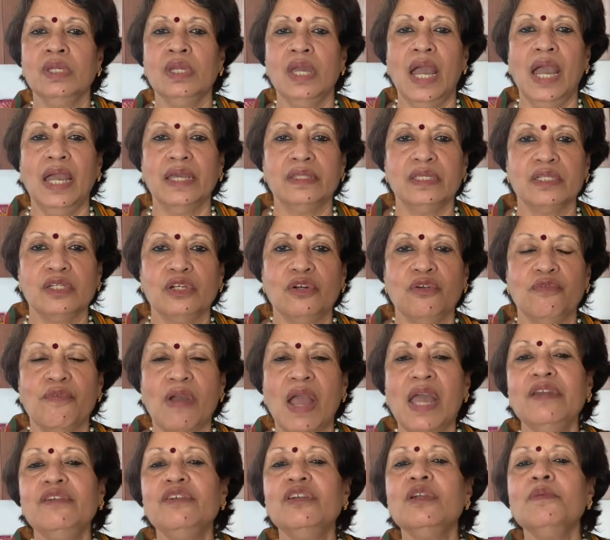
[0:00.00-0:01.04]
either
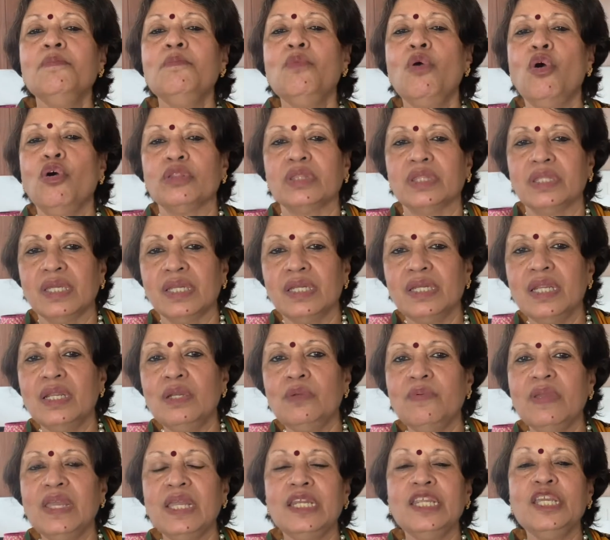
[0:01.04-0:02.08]
Trivandrum or
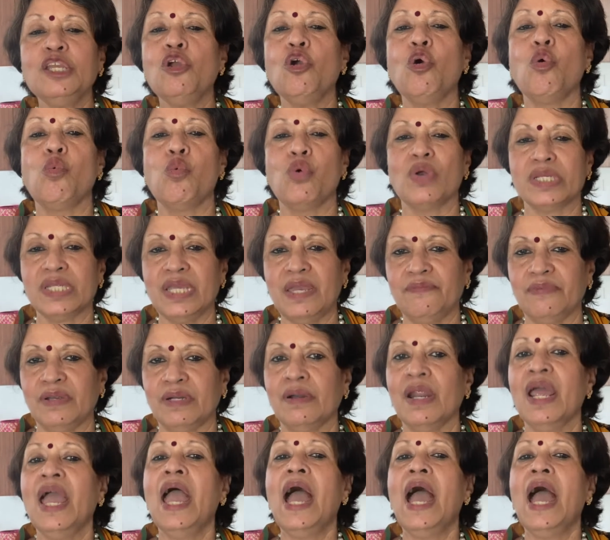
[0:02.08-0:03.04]
Tirunelveli or whatever,